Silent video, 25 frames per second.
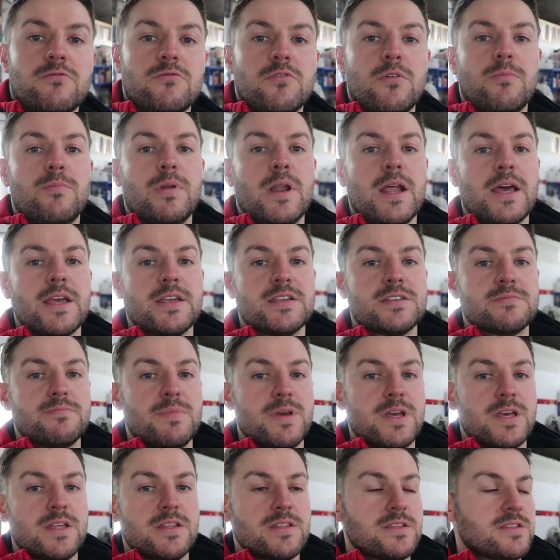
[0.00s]
replace
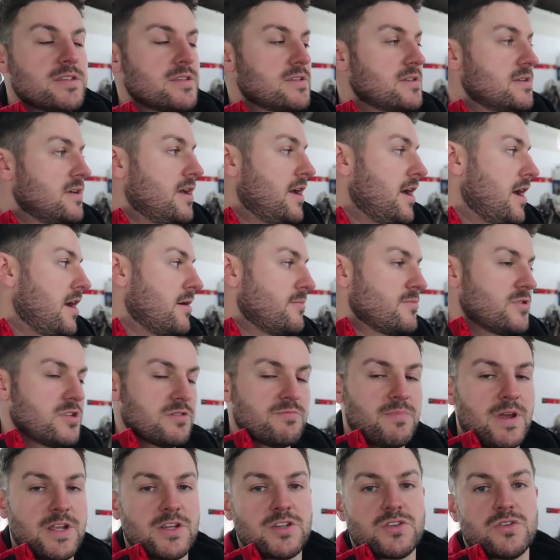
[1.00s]
bits,
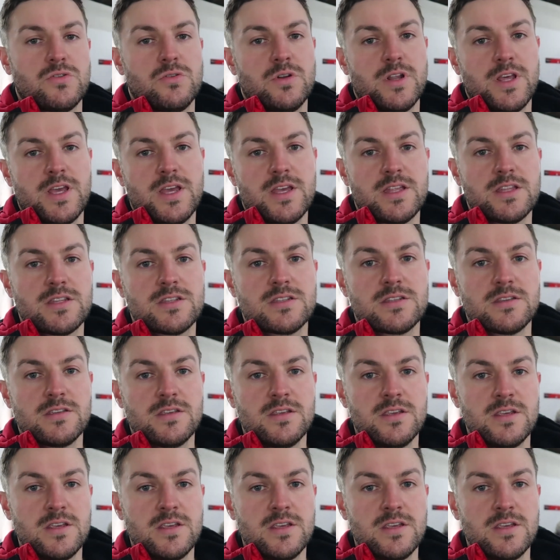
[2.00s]
just make sure that it's